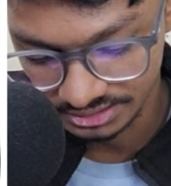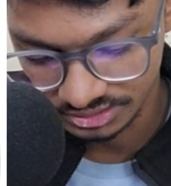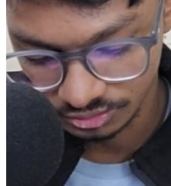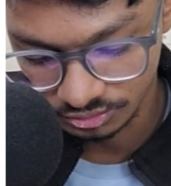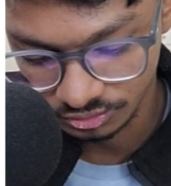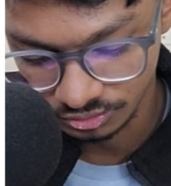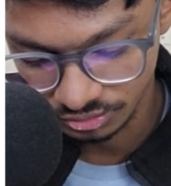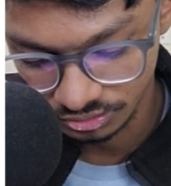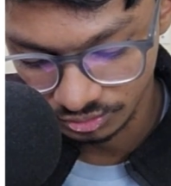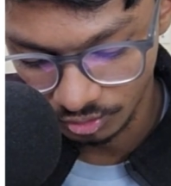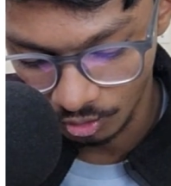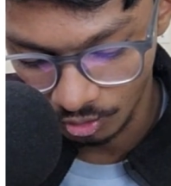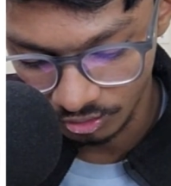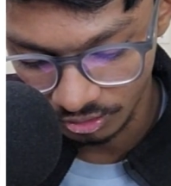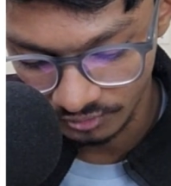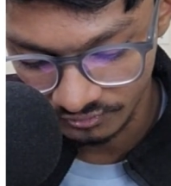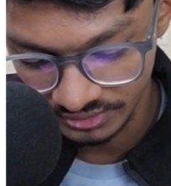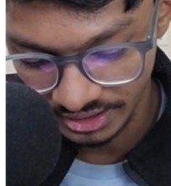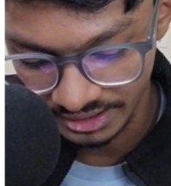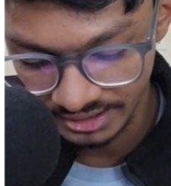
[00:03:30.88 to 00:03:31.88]
So all
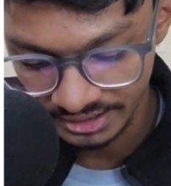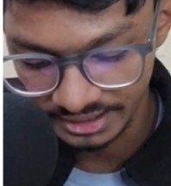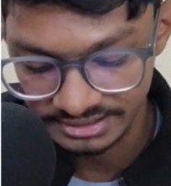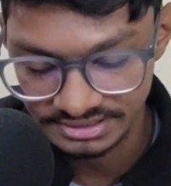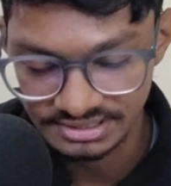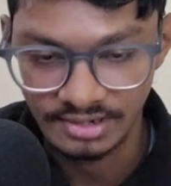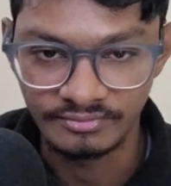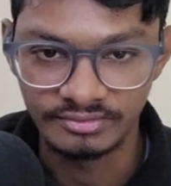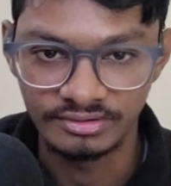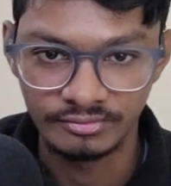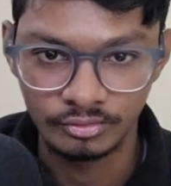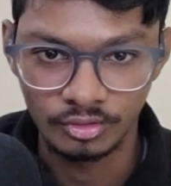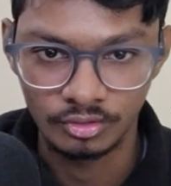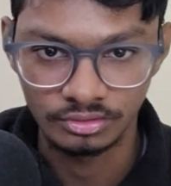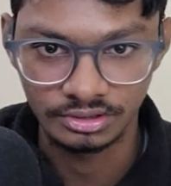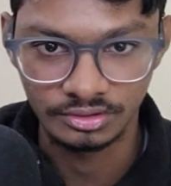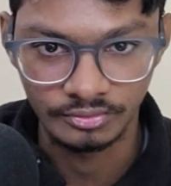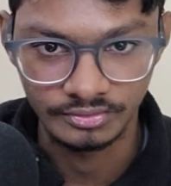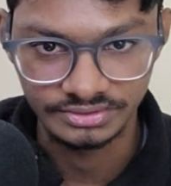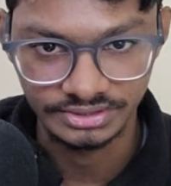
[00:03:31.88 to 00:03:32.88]
of that is available on
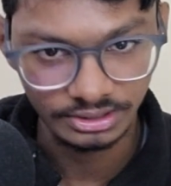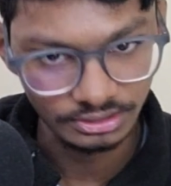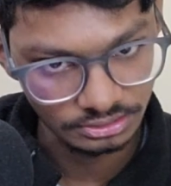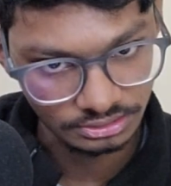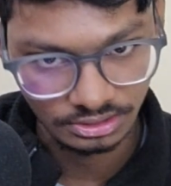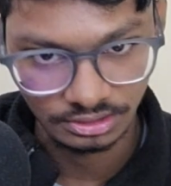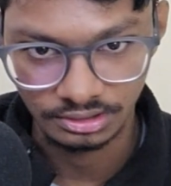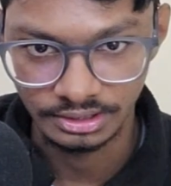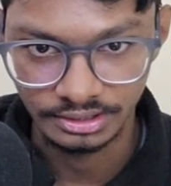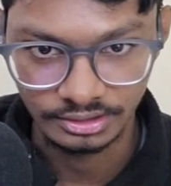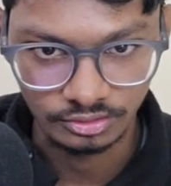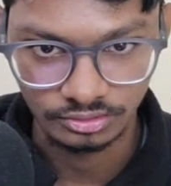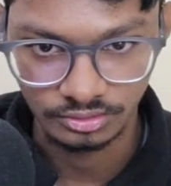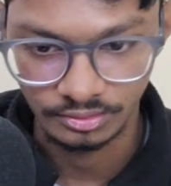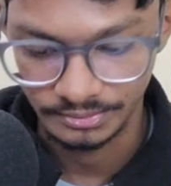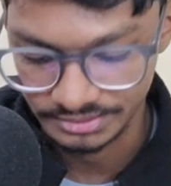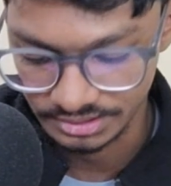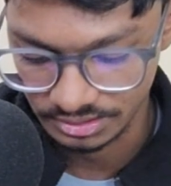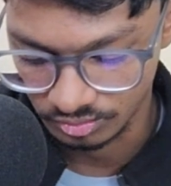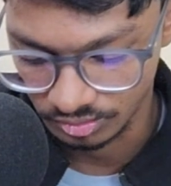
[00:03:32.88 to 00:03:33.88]
their website. The link to
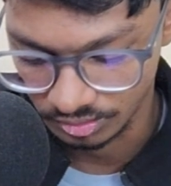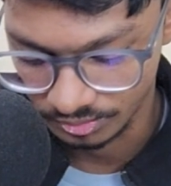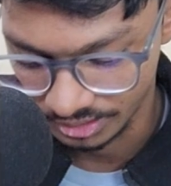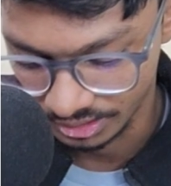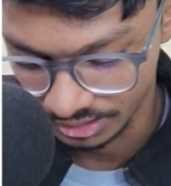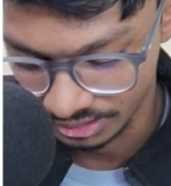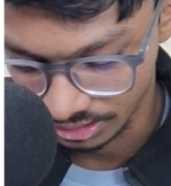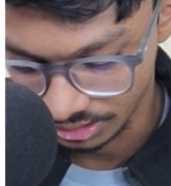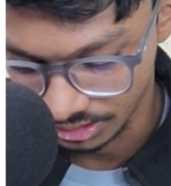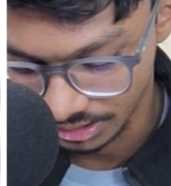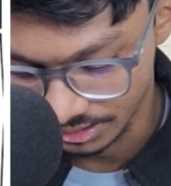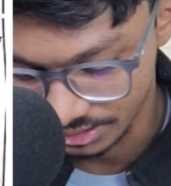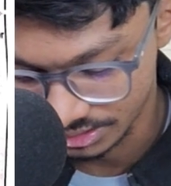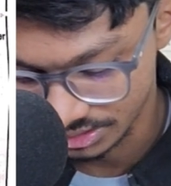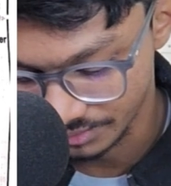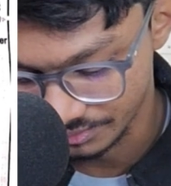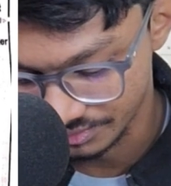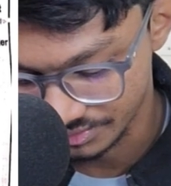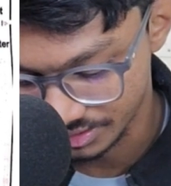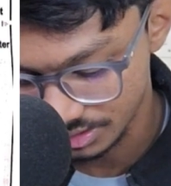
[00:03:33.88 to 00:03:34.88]
the website will be in the
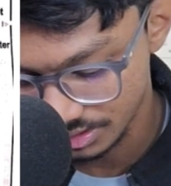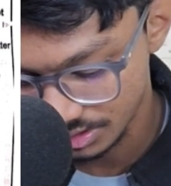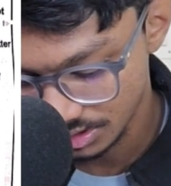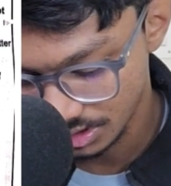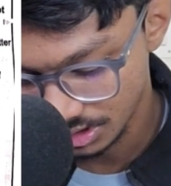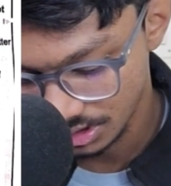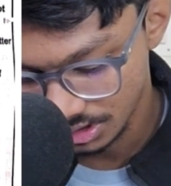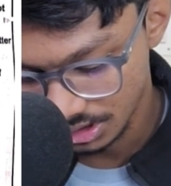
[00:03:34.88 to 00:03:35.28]
description.